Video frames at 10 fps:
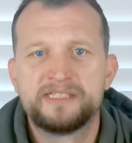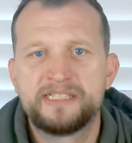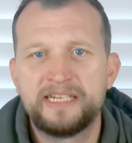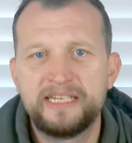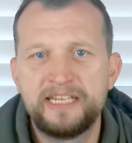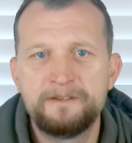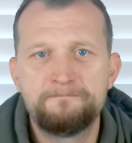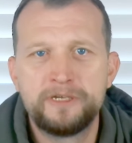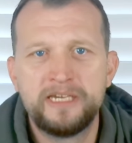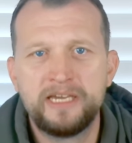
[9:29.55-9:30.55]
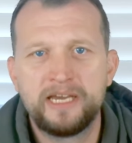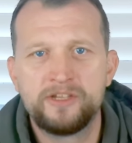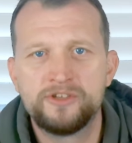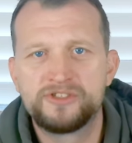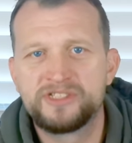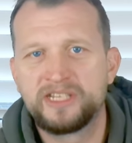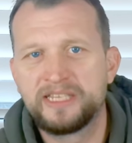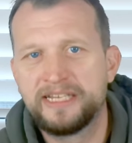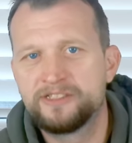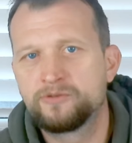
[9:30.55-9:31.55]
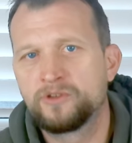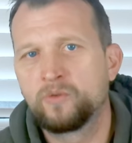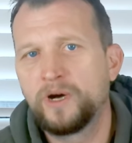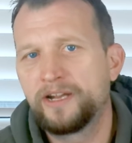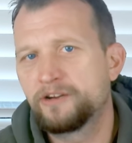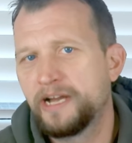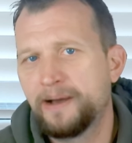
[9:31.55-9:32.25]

1080p and uses a lens with a wider